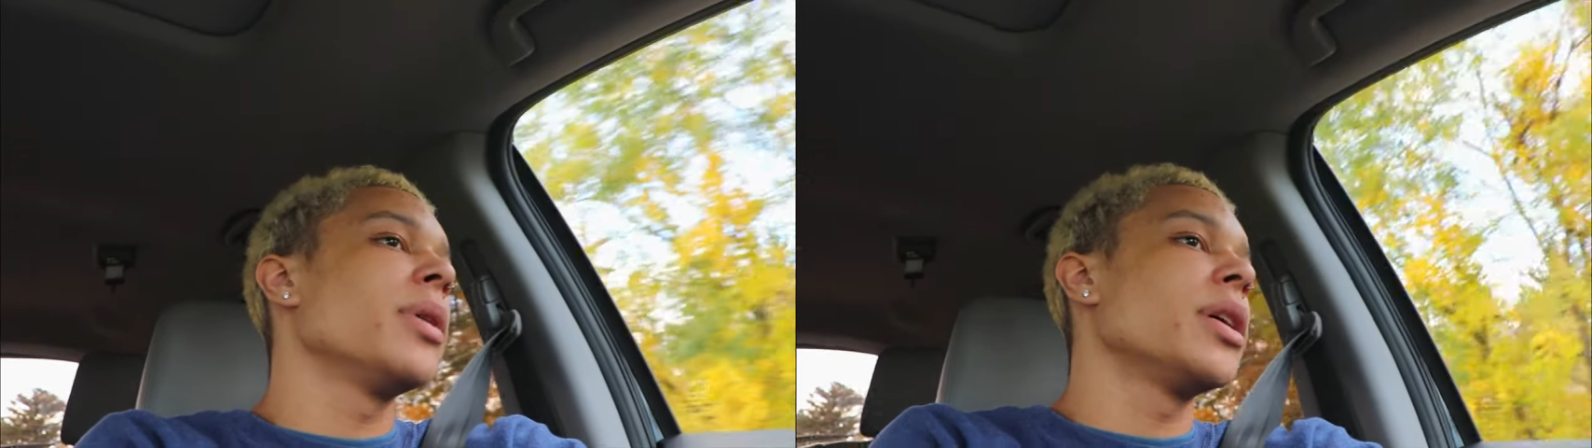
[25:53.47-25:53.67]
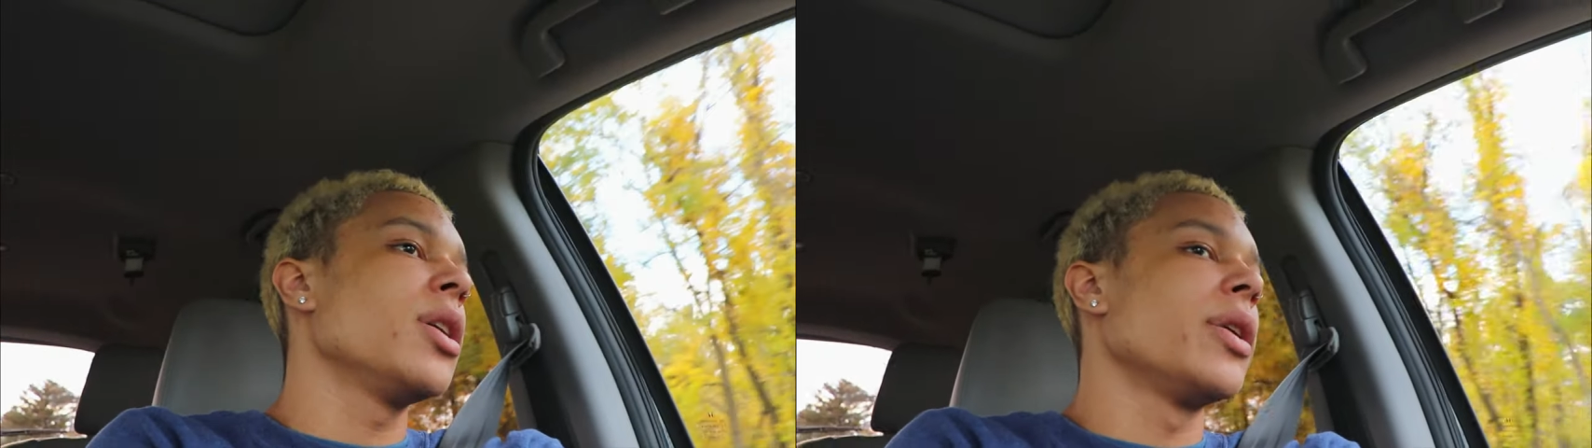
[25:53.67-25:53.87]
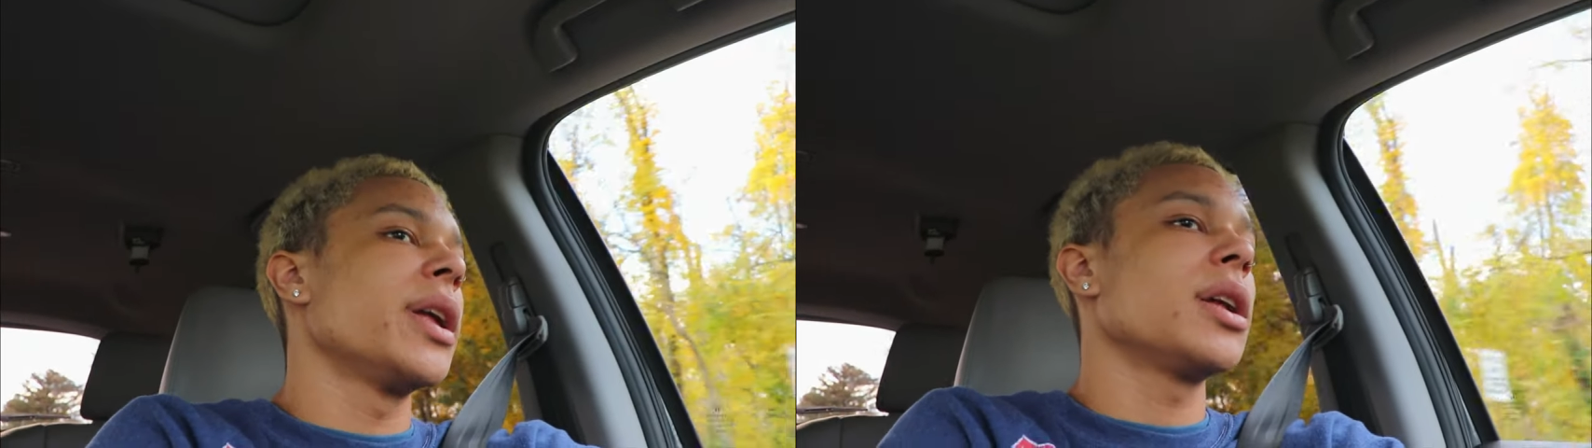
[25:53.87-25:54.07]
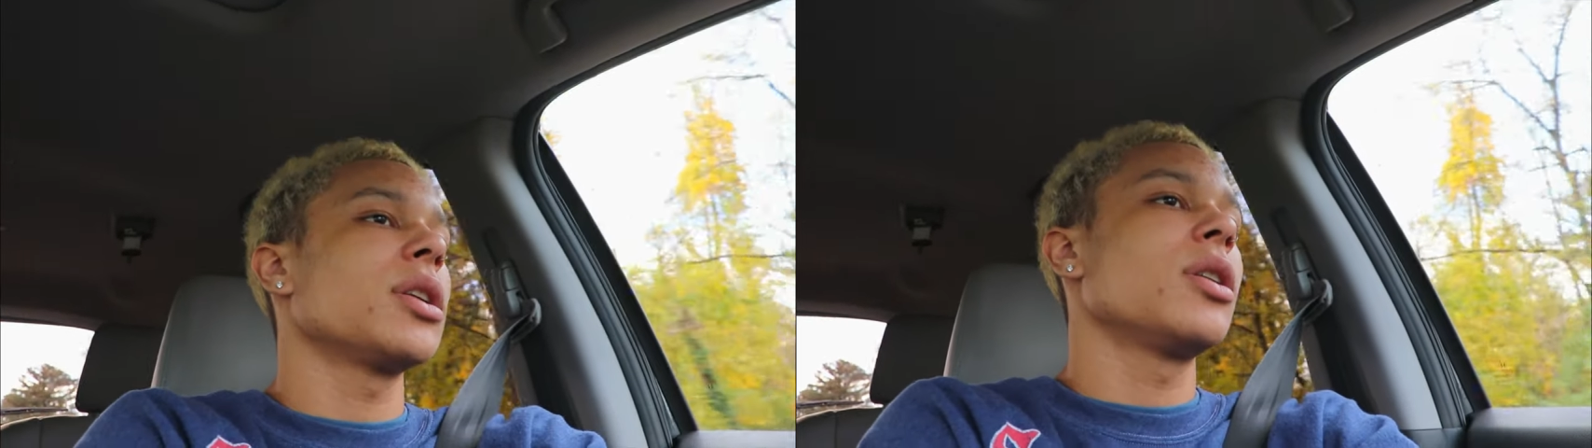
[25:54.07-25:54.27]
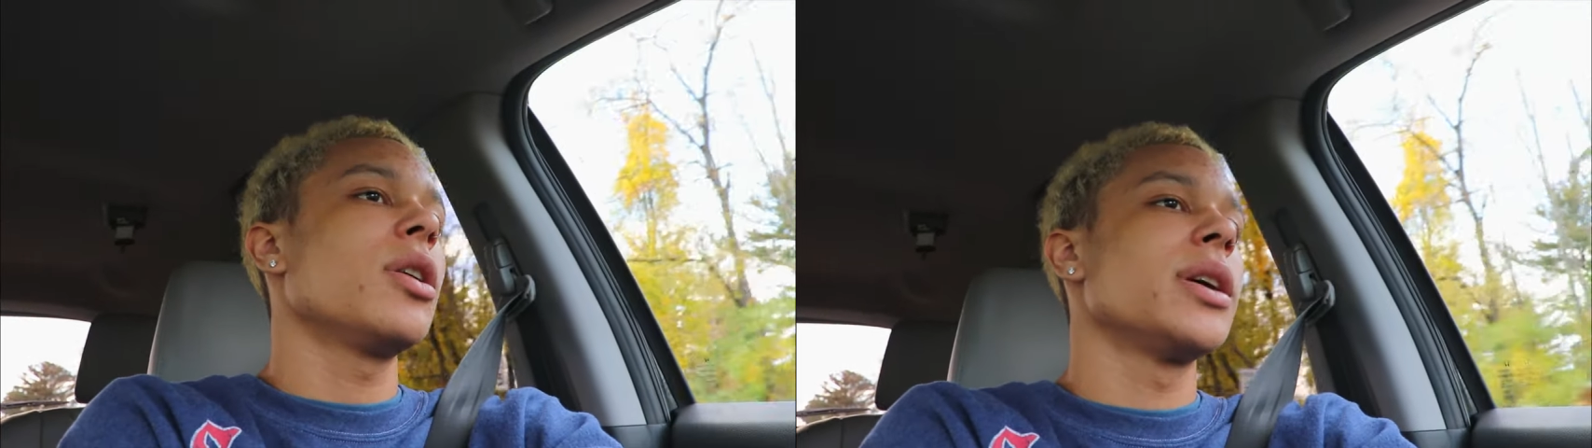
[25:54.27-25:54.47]
like, yo, get out
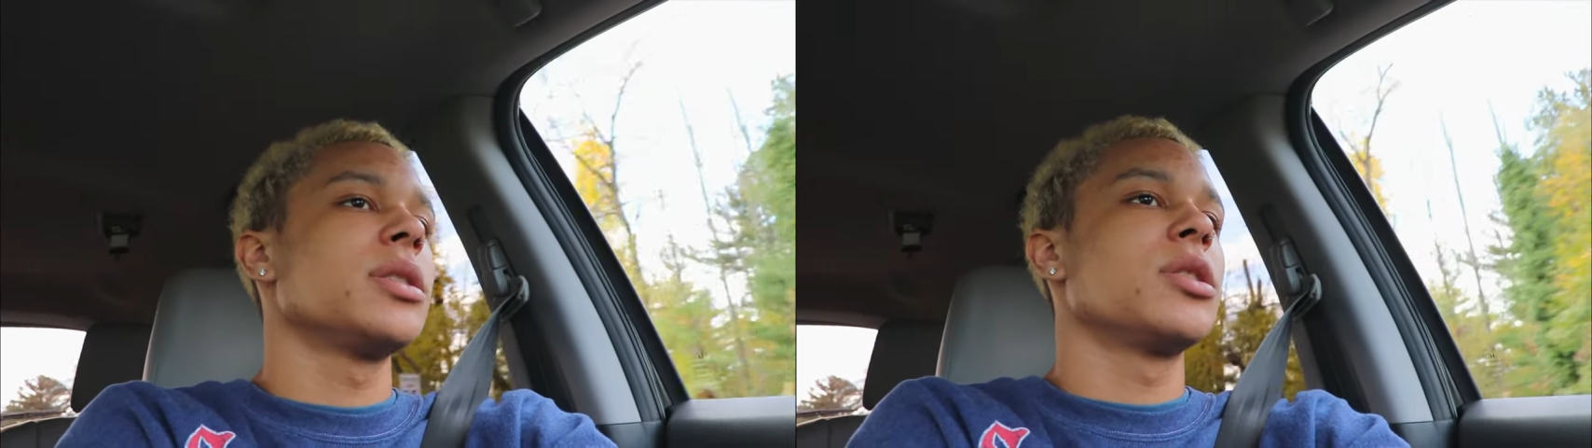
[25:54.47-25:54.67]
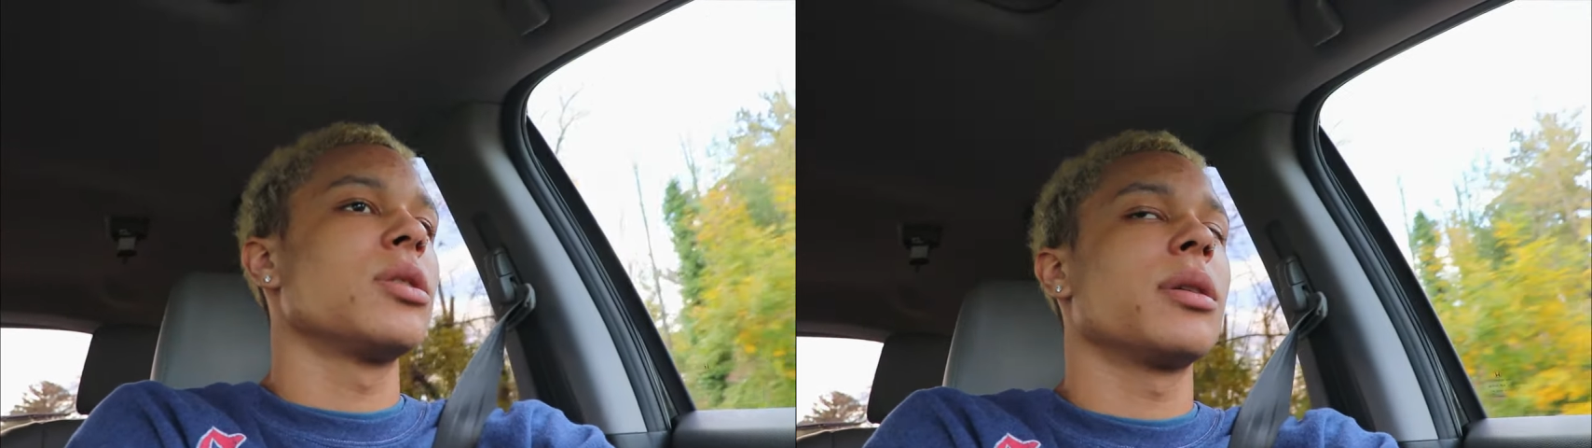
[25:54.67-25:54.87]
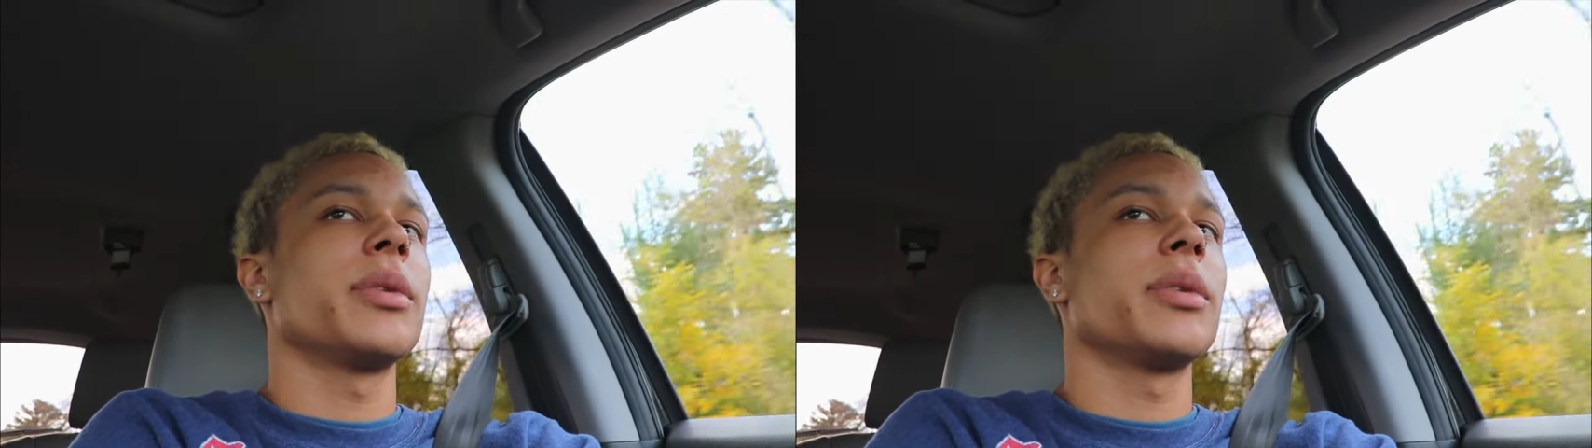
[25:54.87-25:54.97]
the car, as a joke.